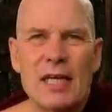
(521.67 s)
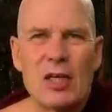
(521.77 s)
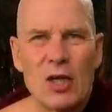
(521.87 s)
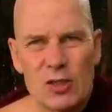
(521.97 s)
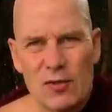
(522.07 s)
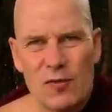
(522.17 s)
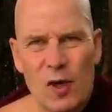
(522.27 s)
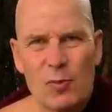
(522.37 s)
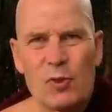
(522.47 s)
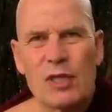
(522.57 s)
loss of
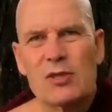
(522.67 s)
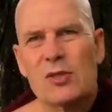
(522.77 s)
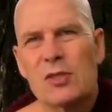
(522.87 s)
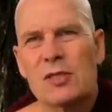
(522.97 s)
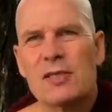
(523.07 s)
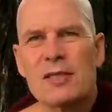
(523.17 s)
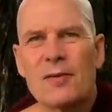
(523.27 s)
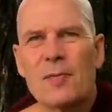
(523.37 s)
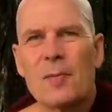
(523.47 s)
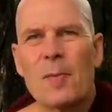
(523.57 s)
objects,
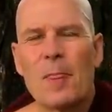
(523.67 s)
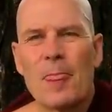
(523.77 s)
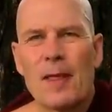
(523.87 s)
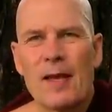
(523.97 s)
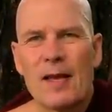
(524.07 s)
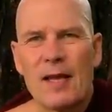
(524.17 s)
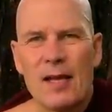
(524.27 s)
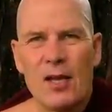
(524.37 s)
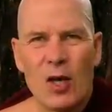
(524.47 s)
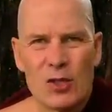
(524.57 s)

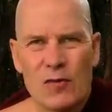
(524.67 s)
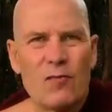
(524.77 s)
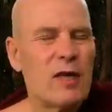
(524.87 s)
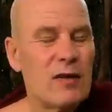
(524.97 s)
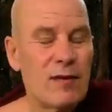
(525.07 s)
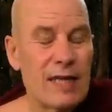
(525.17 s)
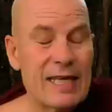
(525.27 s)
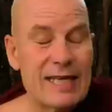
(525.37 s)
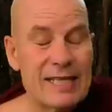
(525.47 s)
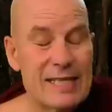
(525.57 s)
loss of whatever it